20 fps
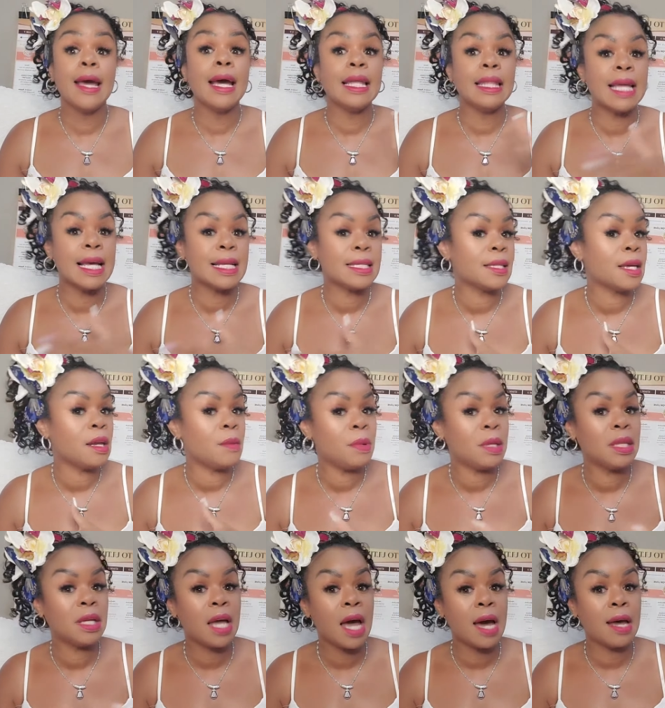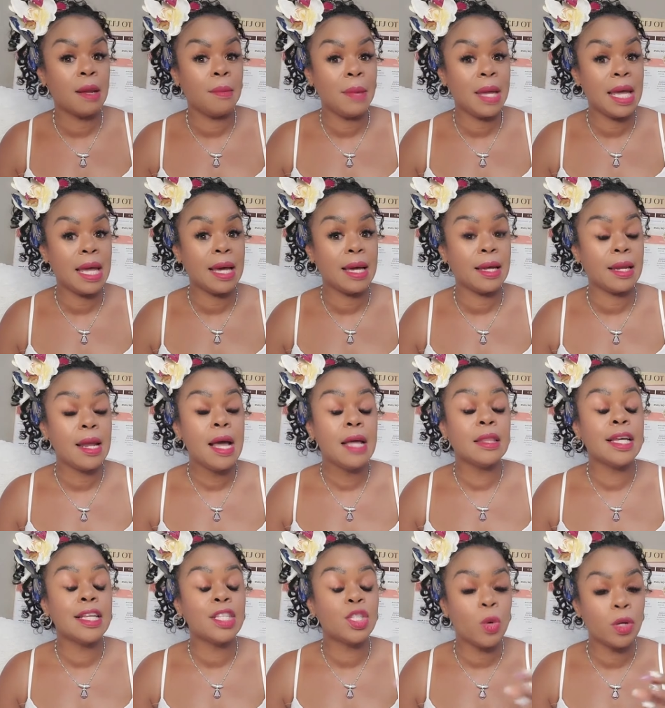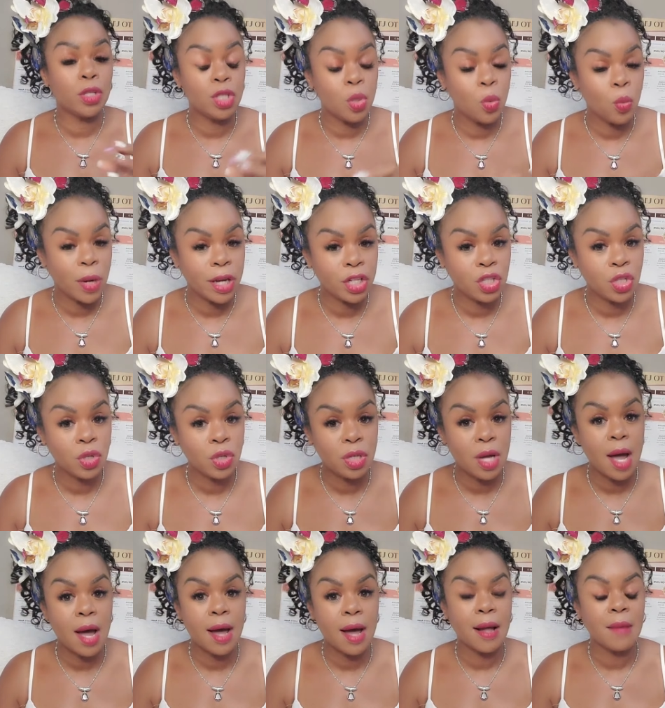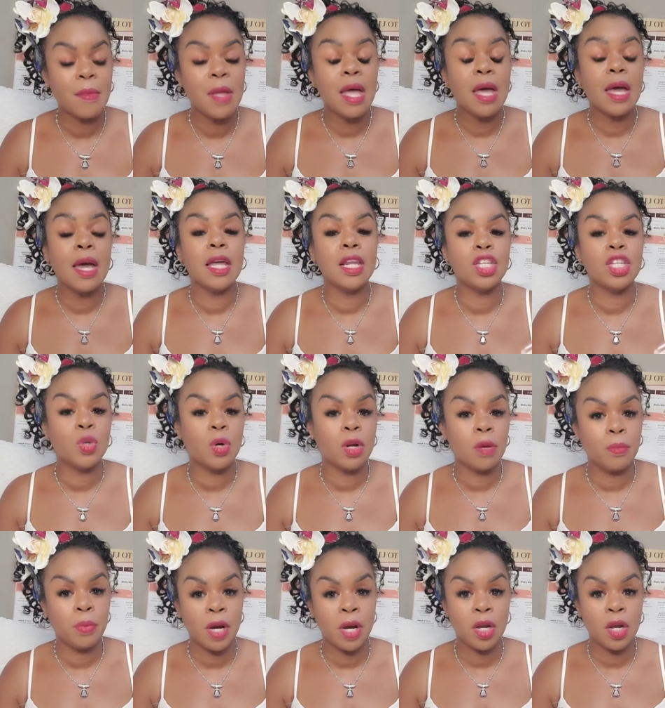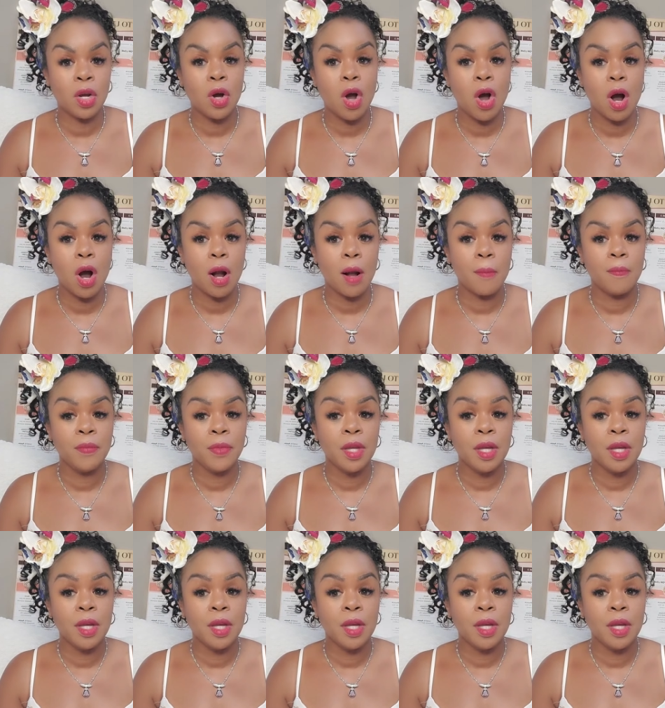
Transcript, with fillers: And that's going to be the kind of man that's going to waste your time and he's going to break your heart.